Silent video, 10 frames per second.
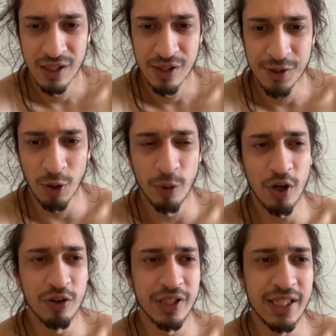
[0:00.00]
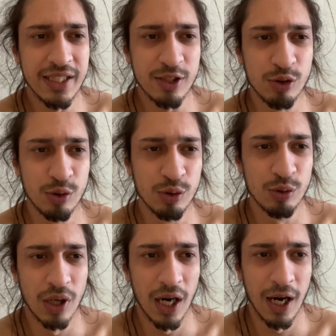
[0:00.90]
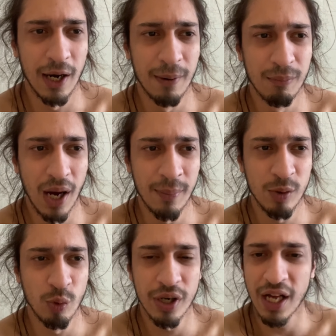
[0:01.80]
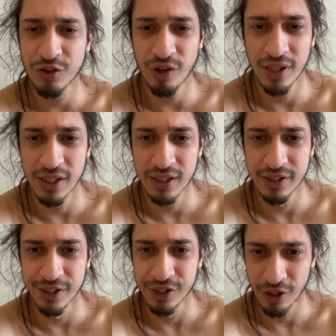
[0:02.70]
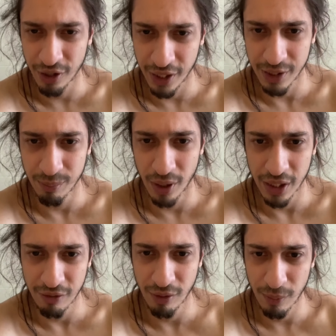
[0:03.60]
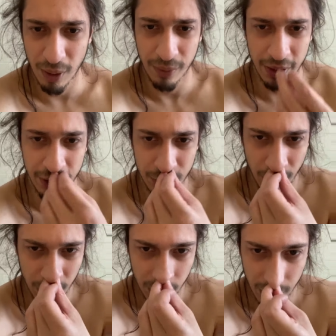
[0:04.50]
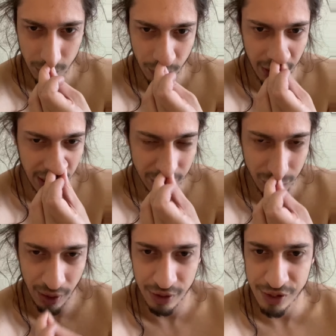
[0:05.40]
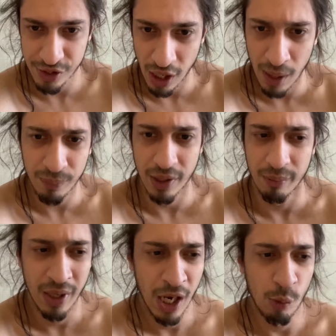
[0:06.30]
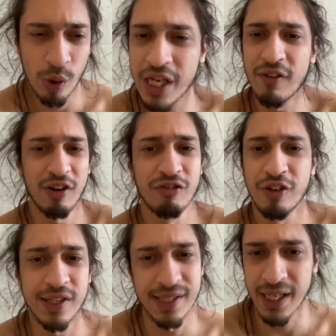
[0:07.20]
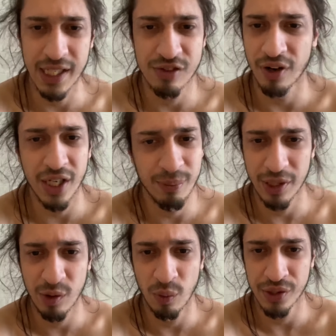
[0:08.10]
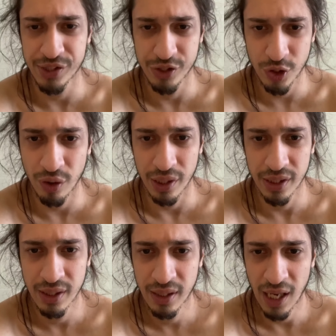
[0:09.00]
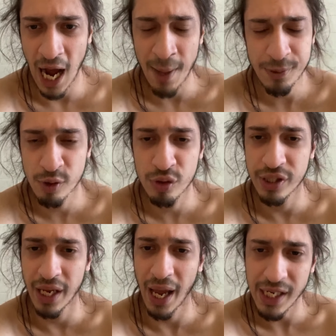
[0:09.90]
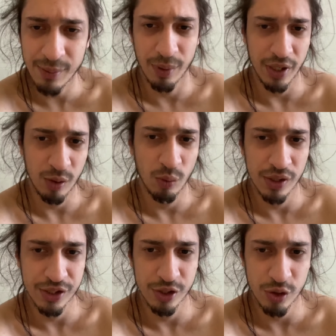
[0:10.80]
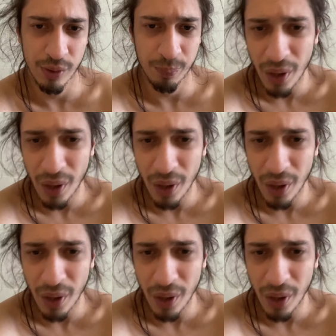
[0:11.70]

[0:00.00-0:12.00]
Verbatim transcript: So we don't need to, um, I mean, we're not trying to deter anybody from coming into our world. We're not trying to stop them. We're giving free tickets for anybody who wants to join. Absolutely anybody who wants to join.